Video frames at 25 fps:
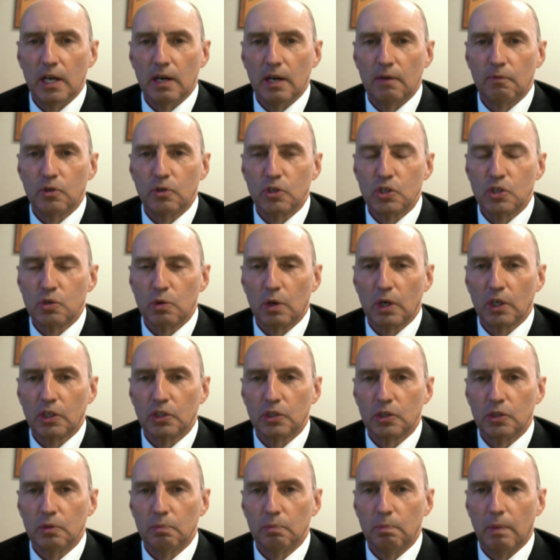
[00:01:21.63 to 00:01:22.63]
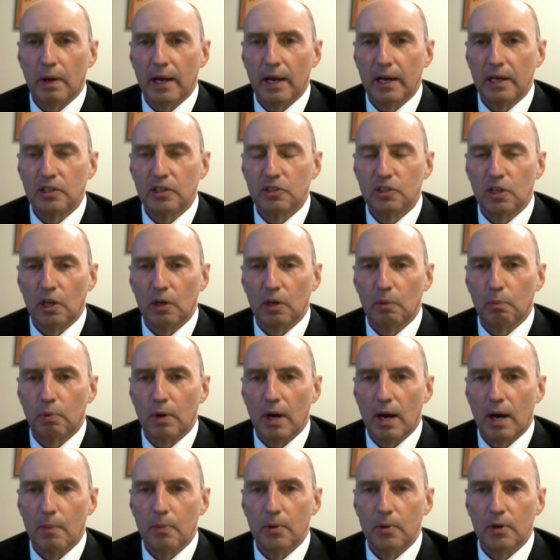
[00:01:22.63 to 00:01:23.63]
infrastructure, buying, selling
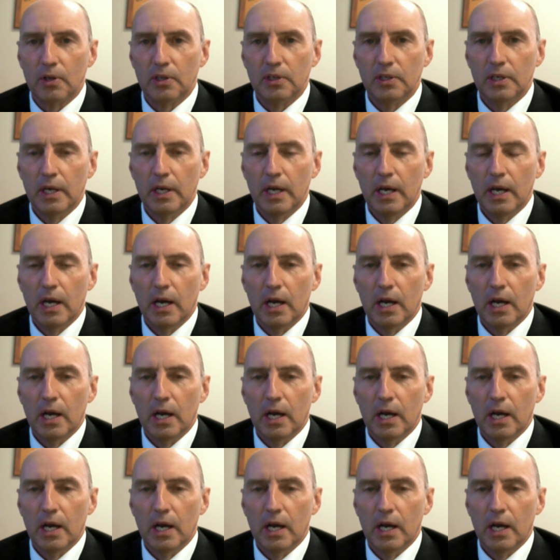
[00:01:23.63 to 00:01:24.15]
property,